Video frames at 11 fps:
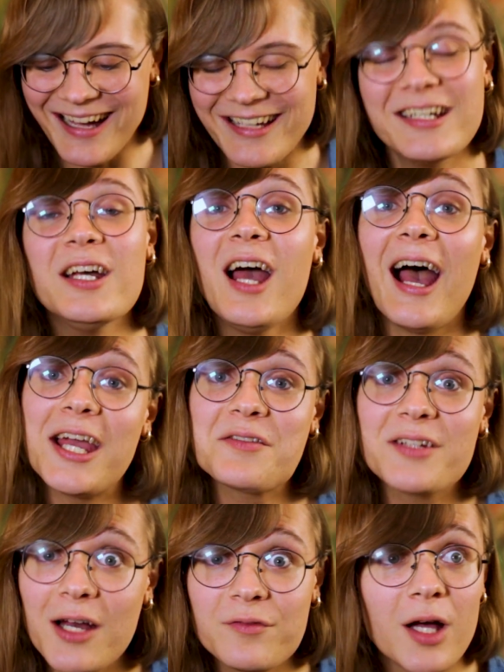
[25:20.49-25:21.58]
I, I
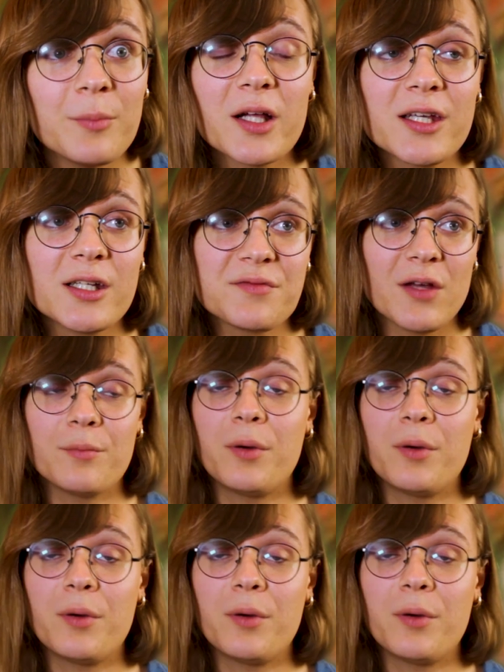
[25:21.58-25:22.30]
even have, I'm lucky enough to have a